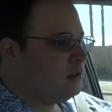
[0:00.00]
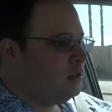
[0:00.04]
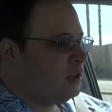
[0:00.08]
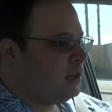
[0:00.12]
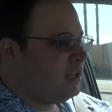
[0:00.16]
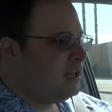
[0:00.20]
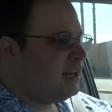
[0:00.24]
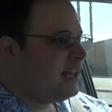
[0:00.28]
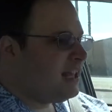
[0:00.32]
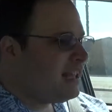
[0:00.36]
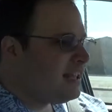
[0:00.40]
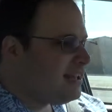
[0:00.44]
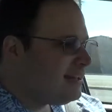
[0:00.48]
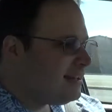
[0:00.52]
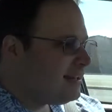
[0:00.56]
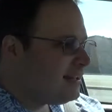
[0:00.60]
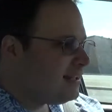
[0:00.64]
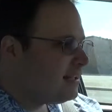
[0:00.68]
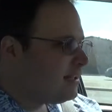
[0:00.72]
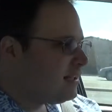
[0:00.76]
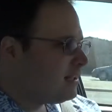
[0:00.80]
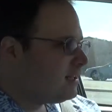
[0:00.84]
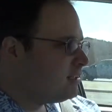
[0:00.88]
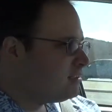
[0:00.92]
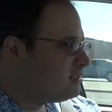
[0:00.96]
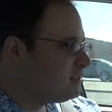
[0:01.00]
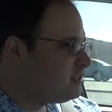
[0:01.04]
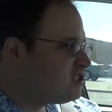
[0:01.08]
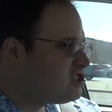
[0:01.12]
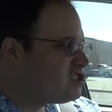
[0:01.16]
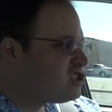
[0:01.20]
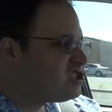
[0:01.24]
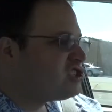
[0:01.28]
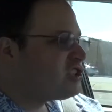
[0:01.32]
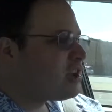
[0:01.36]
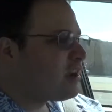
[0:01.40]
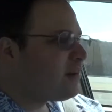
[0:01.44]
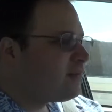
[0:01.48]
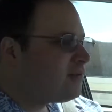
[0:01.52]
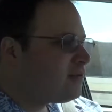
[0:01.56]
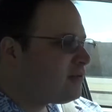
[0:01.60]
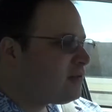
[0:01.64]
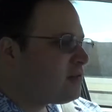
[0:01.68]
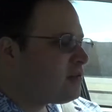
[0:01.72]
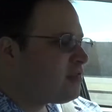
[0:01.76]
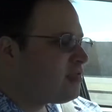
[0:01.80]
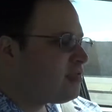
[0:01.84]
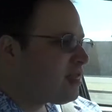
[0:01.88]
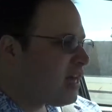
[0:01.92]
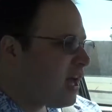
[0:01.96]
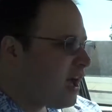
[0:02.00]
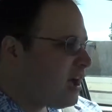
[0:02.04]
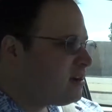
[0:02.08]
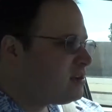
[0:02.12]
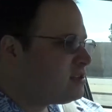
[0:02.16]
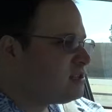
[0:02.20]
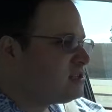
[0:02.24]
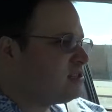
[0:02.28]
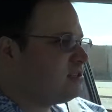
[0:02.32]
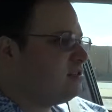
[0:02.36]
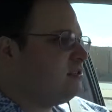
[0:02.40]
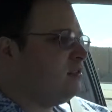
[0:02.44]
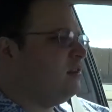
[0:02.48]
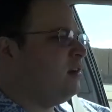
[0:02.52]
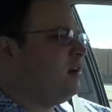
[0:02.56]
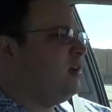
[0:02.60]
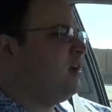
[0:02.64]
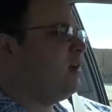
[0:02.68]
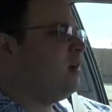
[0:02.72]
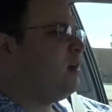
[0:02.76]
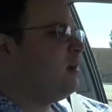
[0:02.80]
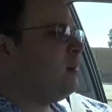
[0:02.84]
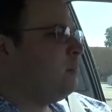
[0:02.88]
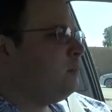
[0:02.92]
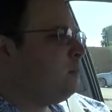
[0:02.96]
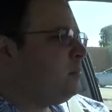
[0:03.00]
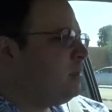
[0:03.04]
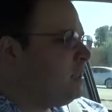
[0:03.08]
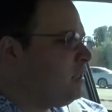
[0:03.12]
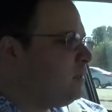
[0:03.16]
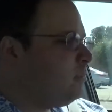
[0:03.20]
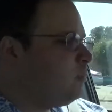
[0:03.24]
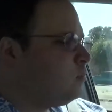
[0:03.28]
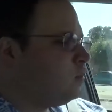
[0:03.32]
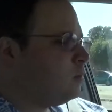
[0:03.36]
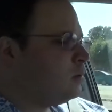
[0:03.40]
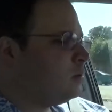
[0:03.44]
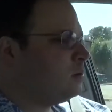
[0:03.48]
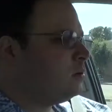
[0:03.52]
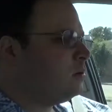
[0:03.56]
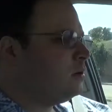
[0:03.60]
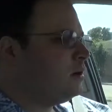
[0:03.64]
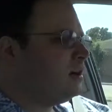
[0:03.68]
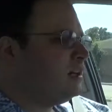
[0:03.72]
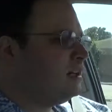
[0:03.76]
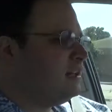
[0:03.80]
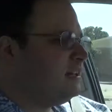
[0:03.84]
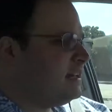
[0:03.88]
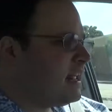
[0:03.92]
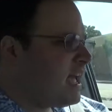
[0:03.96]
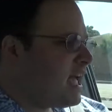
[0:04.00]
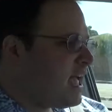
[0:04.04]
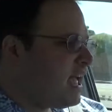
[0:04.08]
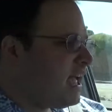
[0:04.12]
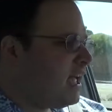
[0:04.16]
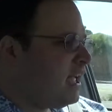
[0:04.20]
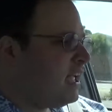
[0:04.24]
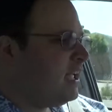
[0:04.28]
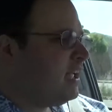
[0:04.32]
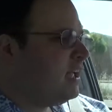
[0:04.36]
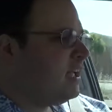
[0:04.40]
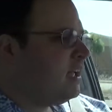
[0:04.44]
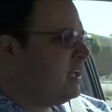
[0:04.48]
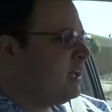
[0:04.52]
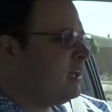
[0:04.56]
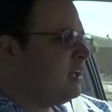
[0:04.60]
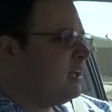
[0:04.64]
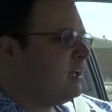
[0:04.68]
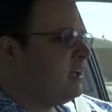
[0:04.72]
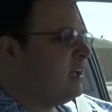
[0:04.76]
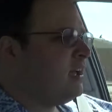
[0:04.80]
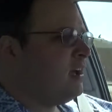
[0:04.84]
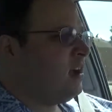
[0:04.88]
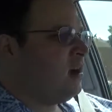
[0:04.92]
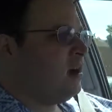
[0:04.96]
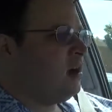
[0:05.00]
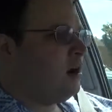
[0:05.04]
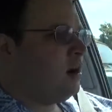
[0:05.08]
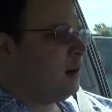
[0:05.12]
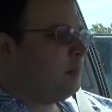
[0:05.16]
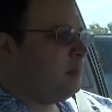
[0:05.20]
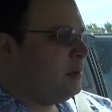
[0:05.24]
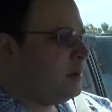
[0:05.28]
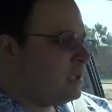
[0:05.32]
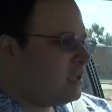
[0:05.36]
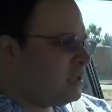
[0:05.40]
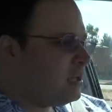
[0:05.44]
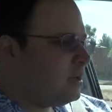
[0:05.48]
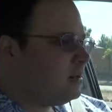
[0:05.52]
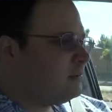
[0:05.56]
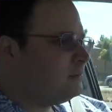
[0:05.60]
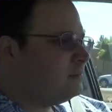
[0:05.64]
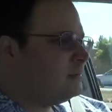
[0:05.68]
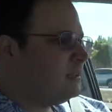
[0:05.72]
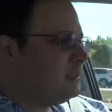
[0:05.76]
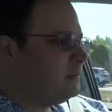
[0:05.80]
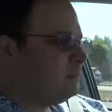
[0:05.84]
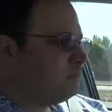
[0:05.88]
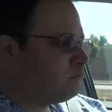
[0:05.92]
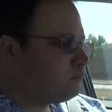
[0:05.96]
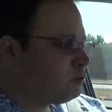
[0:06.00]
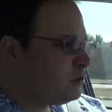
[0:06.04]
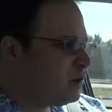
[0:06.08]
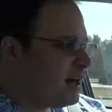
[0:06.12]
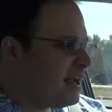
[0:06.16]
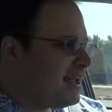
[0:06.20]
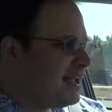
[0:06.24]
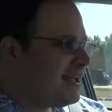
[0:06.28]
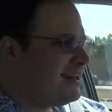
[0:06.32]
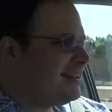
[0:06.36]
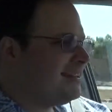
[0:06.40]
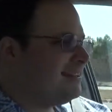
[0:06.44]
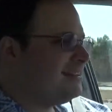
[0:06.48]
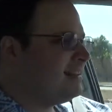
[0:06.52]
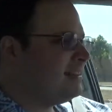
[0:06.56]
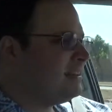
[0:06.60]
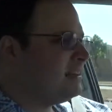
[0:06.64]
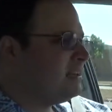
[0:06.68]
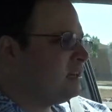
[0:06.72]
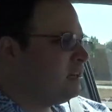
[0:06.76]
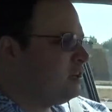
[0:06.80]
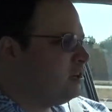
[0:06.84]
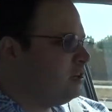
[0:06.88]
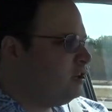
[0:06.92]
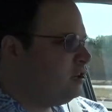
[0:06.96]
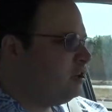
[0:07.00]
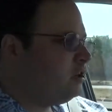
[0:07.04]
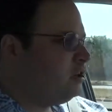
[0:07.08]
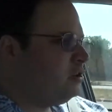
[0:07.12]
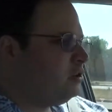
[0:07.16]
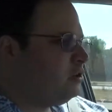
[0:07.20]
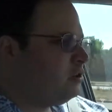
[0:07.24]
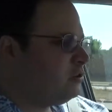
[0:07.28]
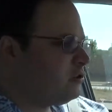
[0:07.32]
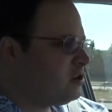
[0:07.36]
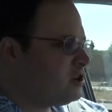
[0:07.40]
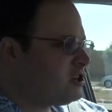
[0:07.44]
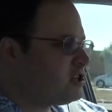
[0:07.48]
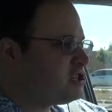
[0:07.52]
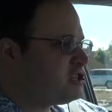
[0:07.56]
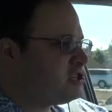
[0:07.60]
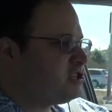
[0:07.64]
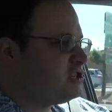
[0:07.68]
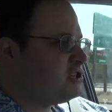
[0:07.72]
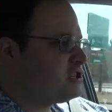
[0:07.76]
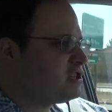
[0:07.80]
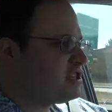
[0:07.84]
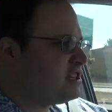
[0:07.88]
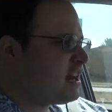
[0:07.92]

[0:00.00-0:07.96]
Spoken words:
In India, several thousand people a day are becoming brand new Christians.